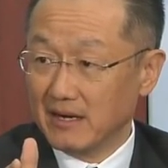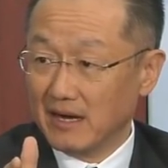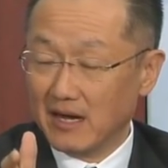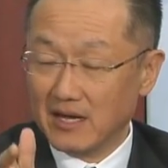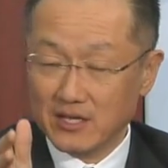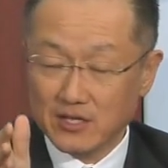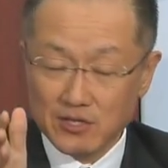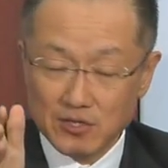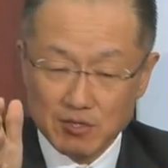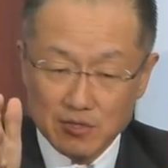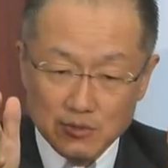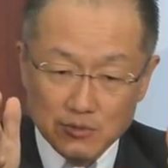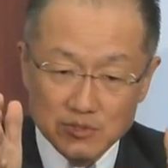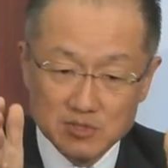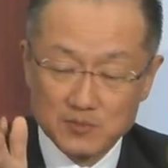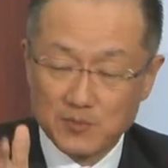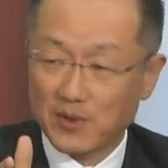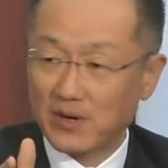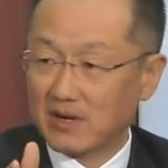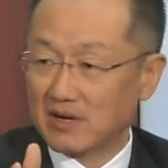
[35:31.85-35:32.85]
A
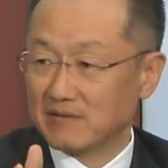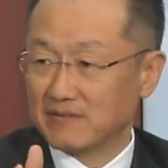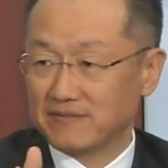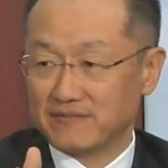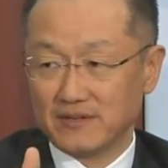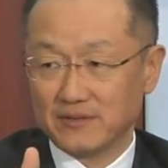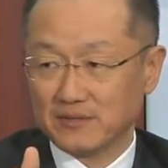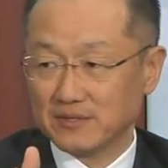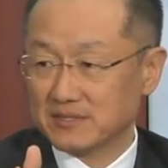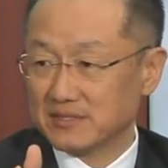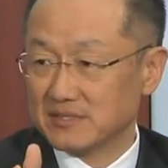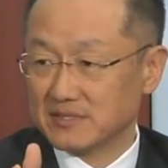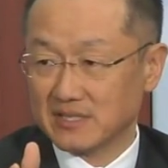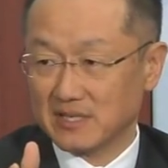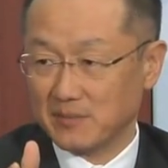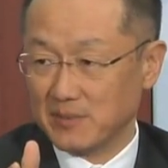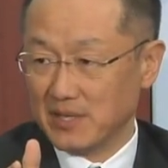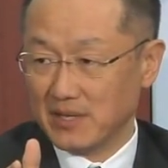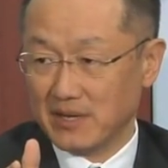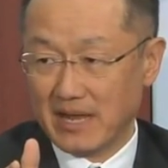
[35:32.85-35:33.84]
huge part of our focus is
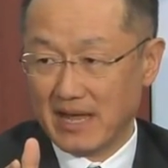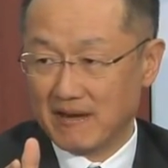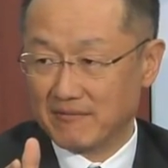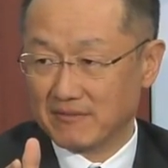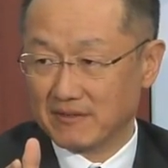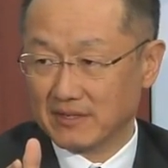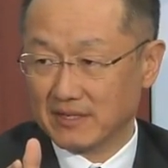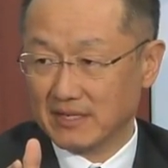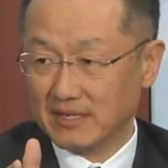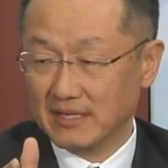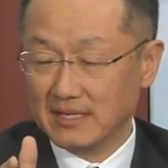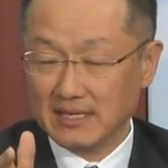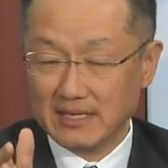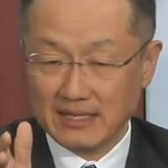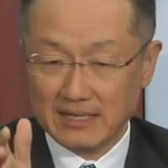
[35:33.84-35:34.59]
going to be on Africa.